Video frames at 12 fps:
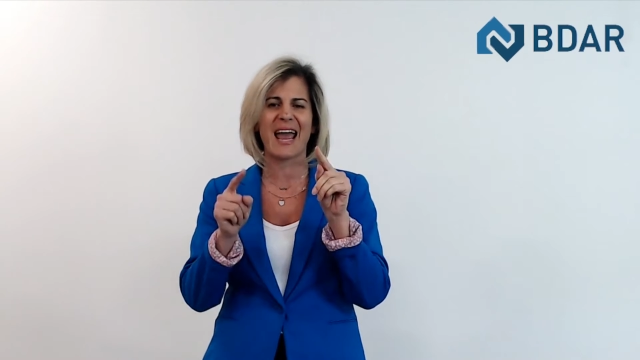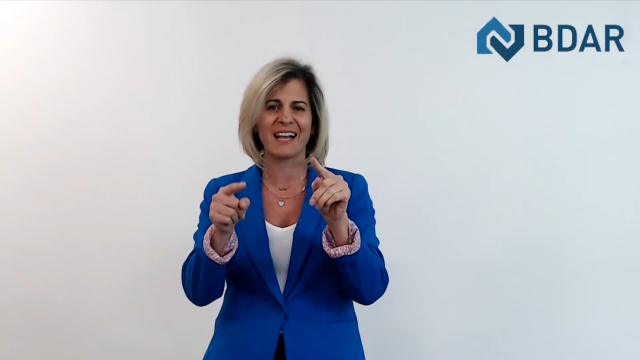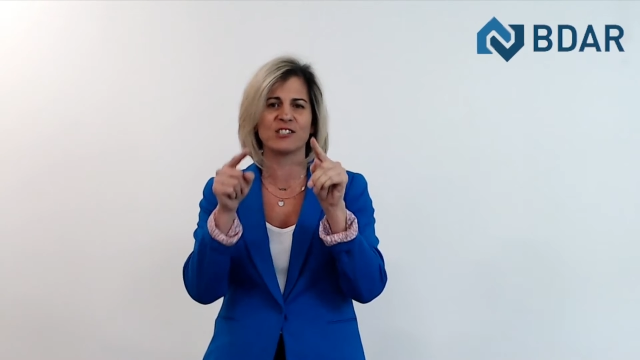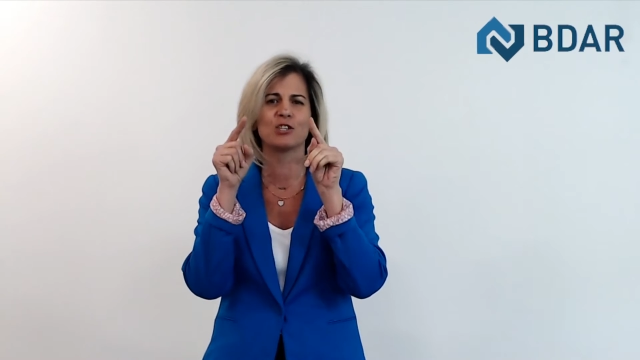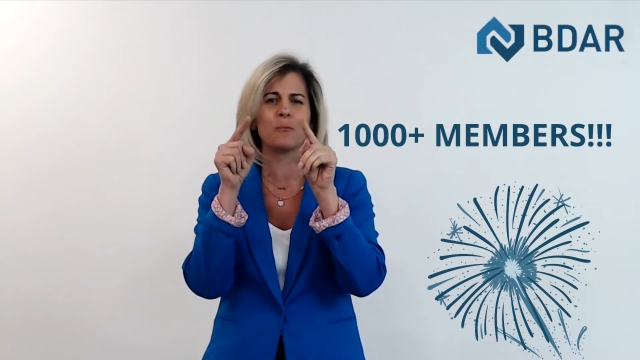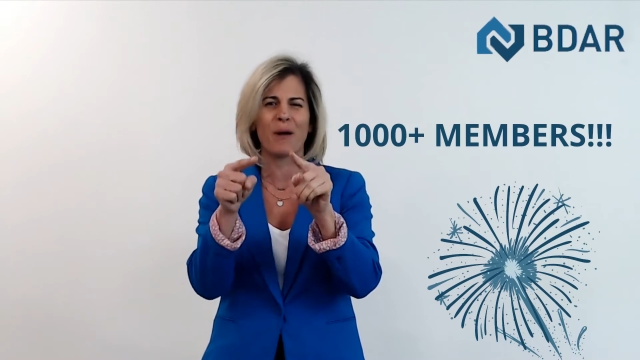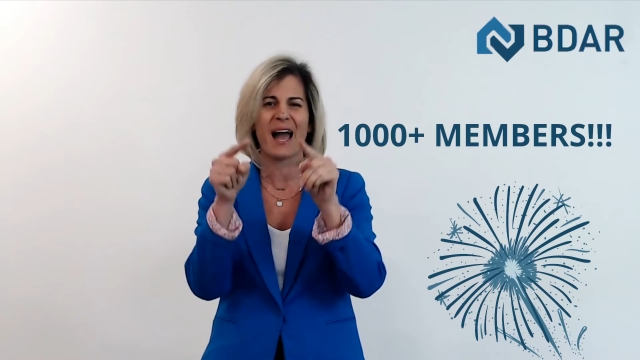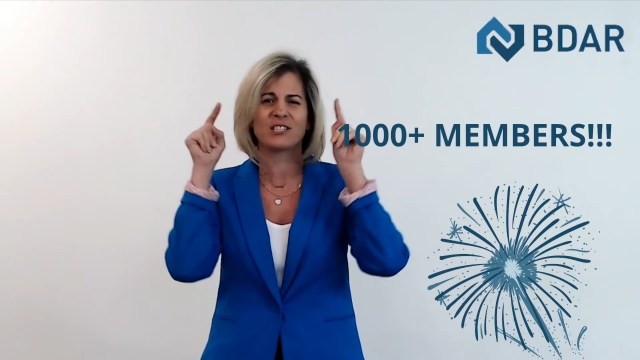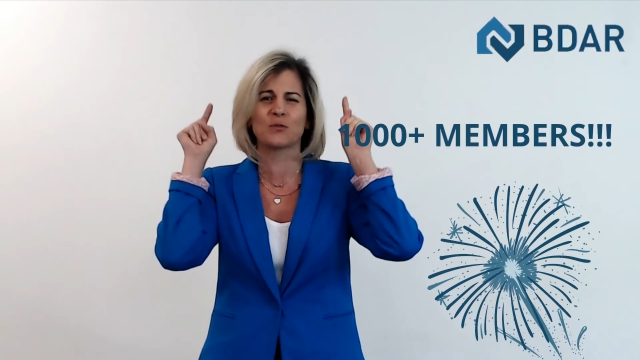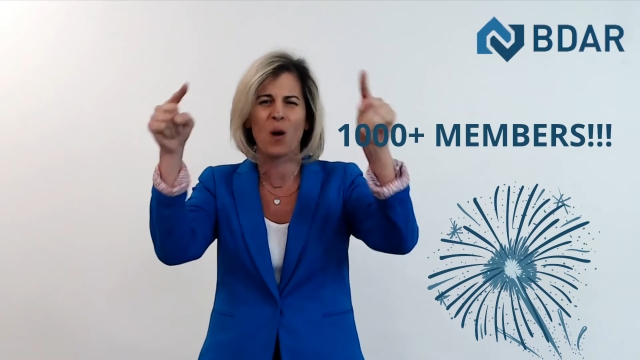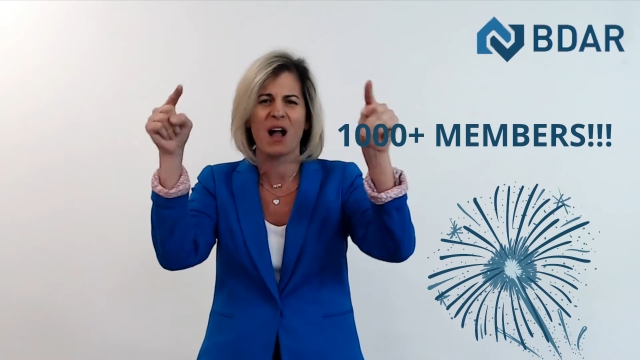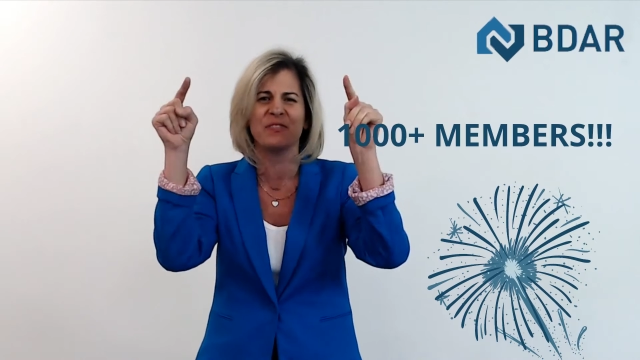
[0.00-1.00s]
and
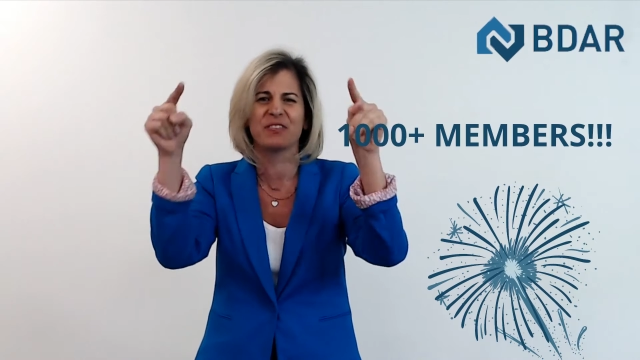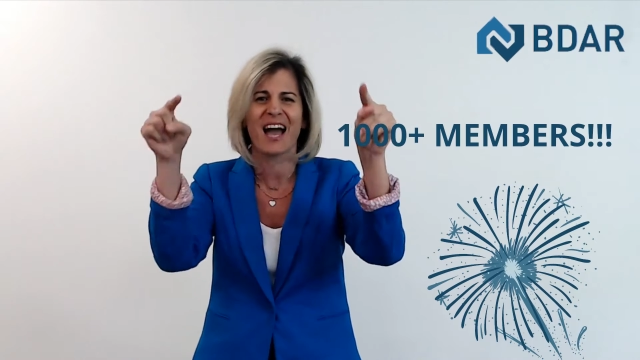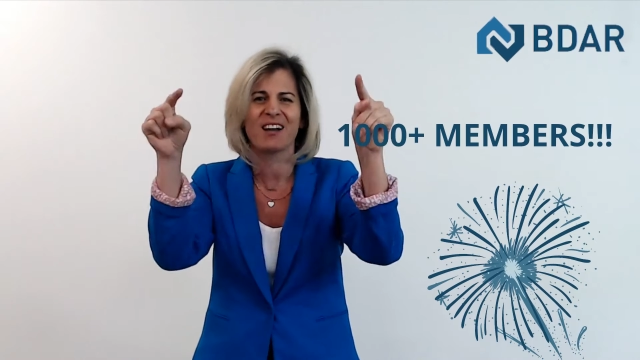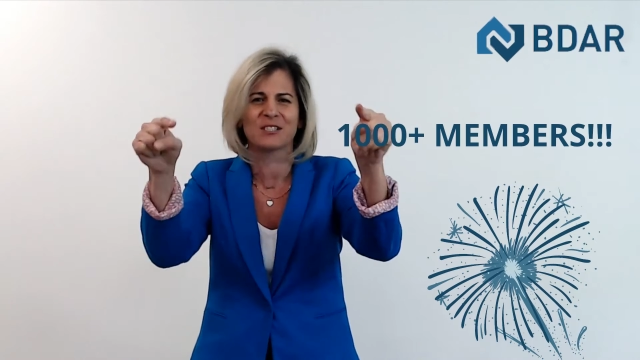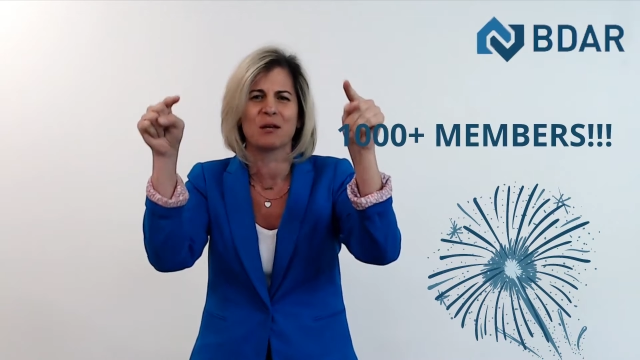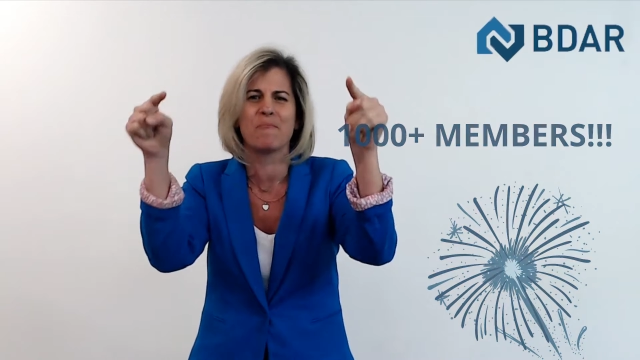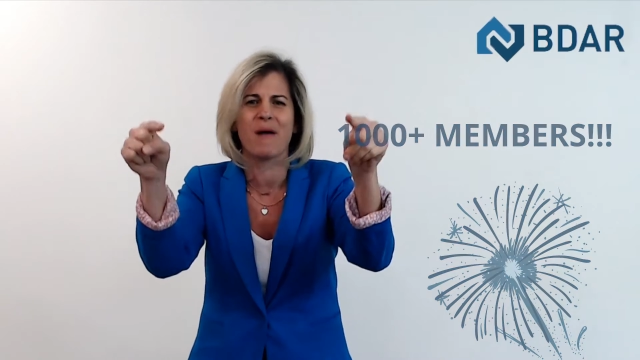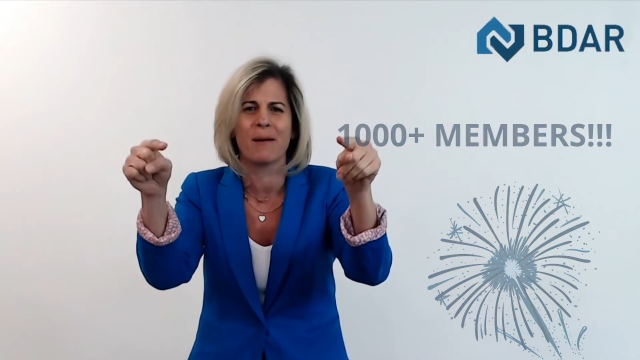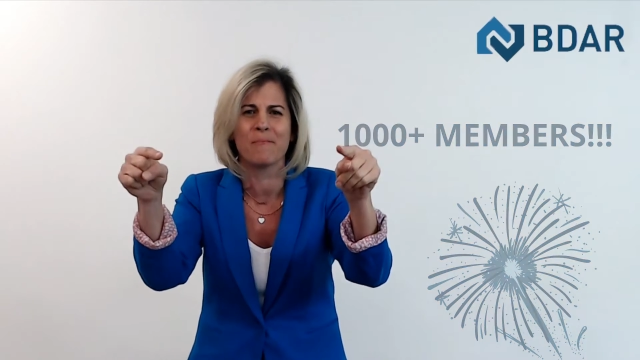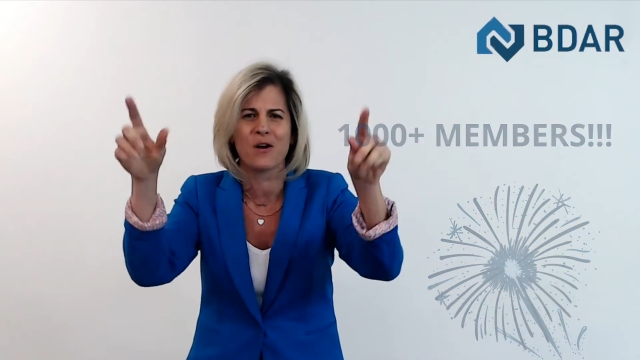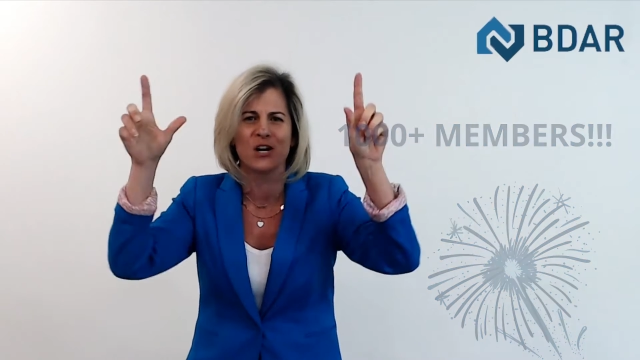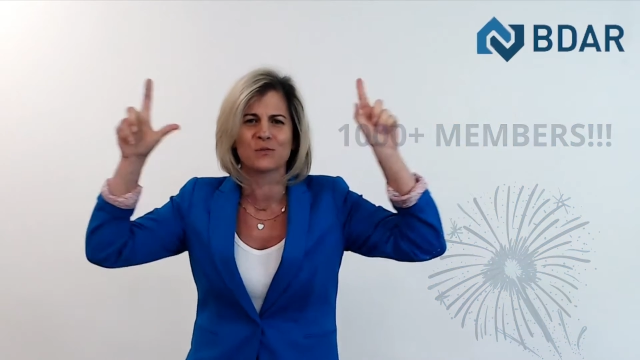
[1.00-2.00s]
surpassed 1,000
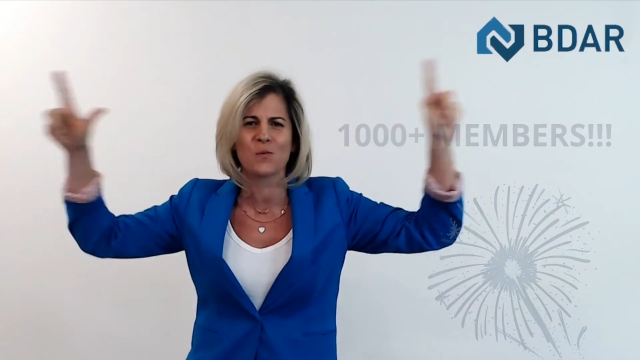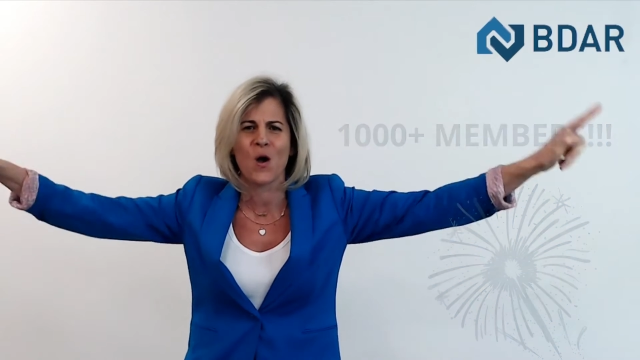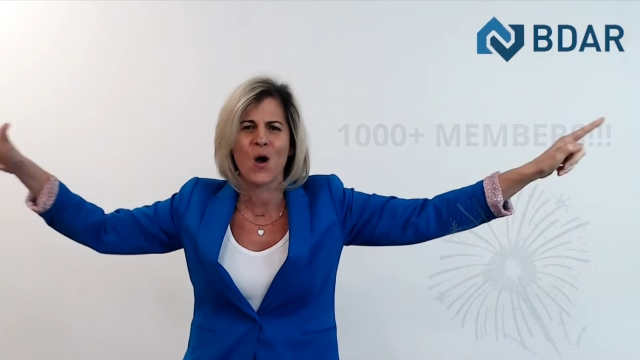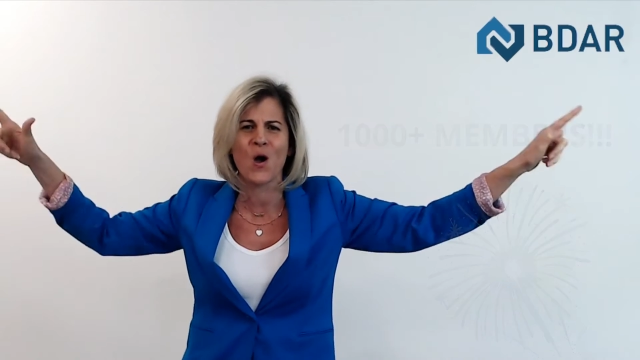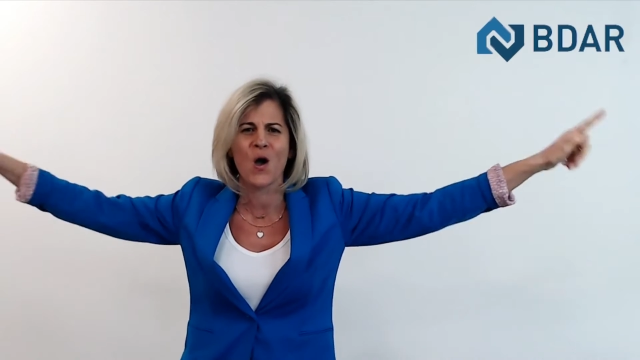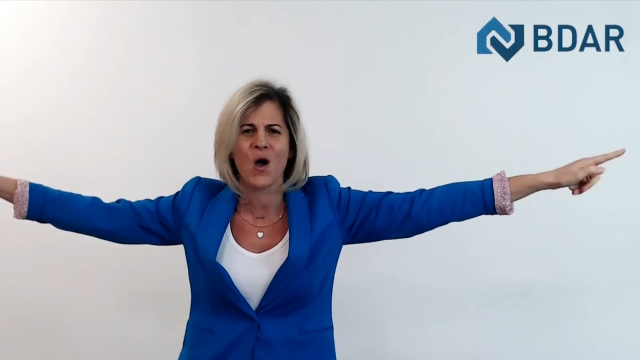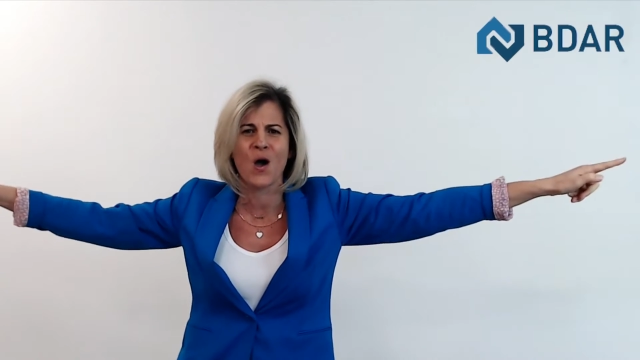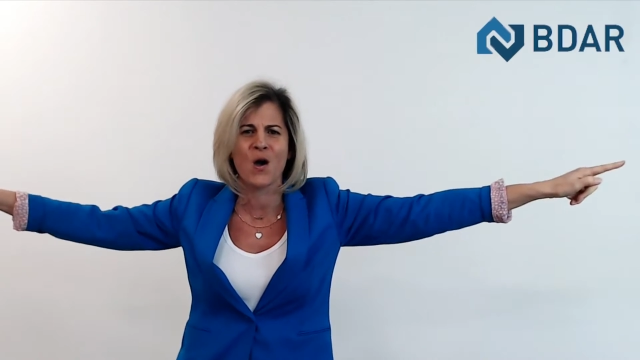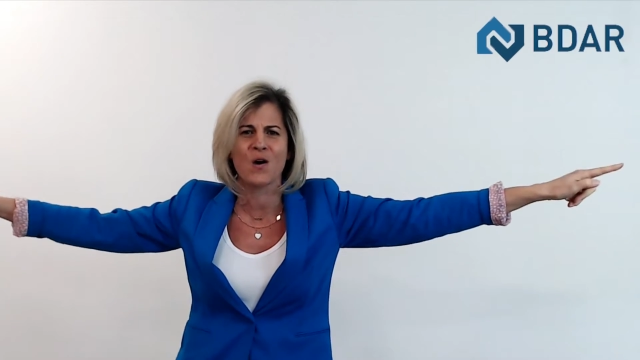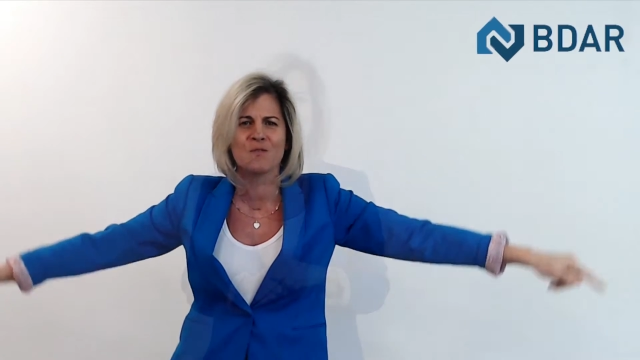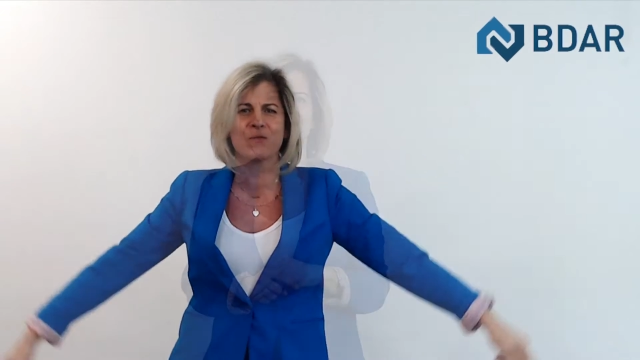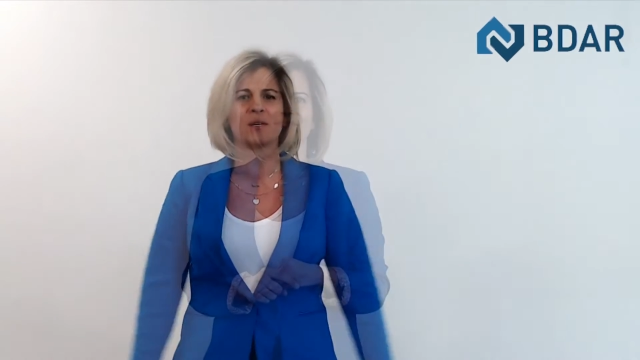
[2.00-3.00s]
members!
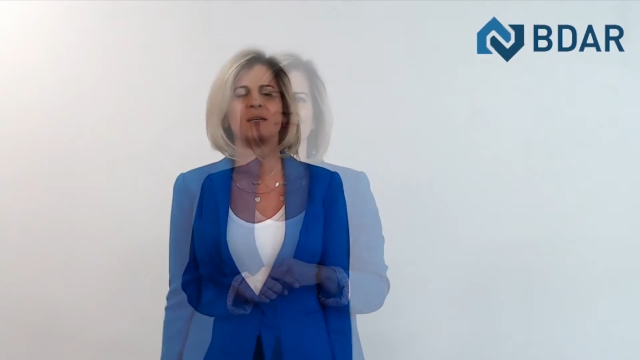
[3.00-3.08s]
Woo!